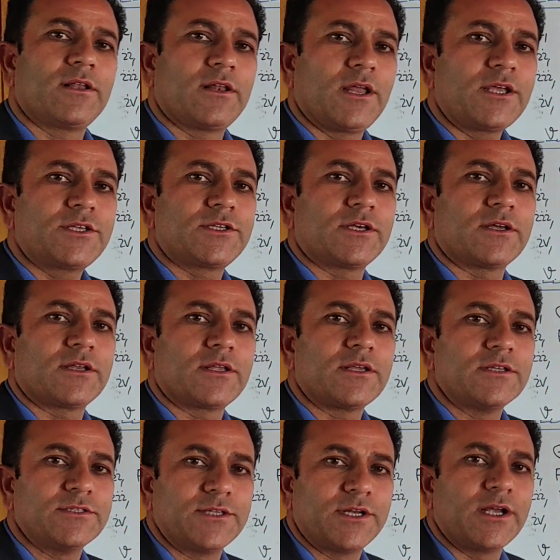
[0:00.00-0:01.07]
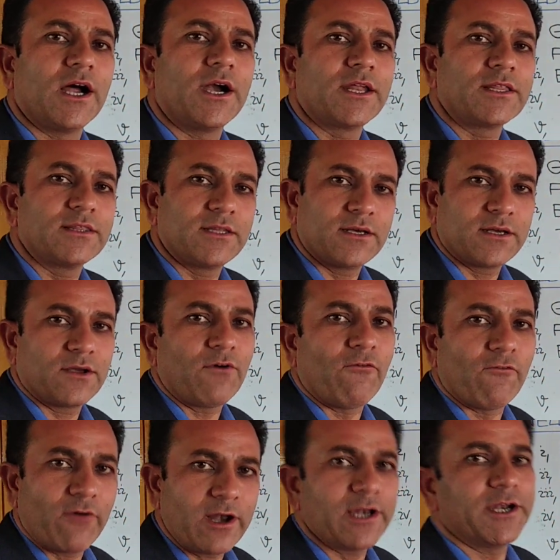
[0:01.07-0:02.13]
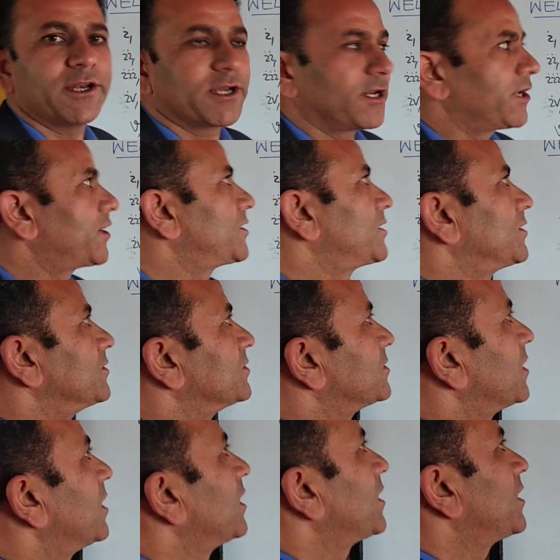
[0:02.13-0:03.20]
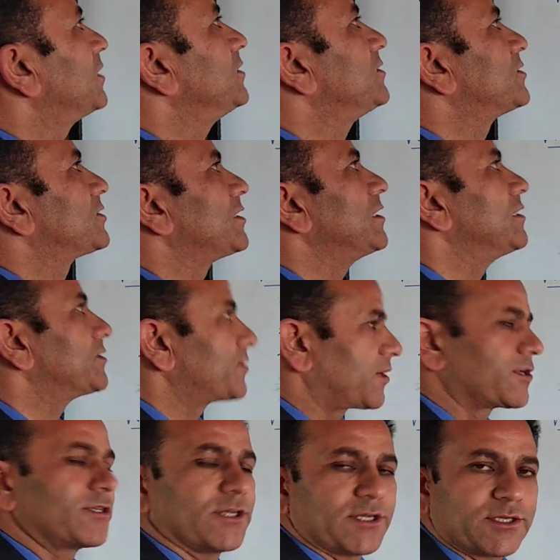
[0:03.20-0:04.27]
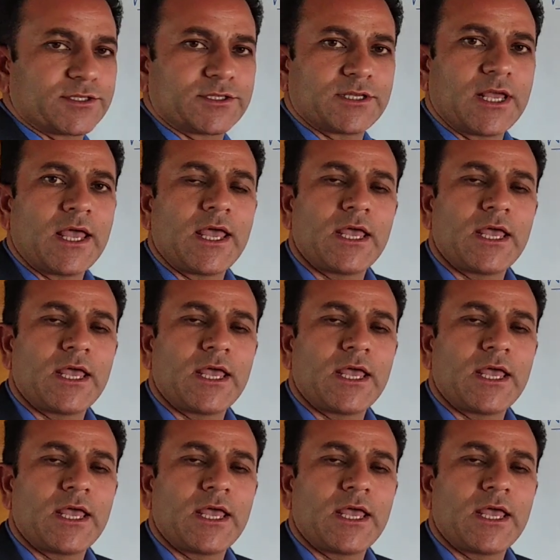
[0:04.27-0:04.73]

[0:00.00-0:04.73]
lecture is regarding the welded connections in steel structures.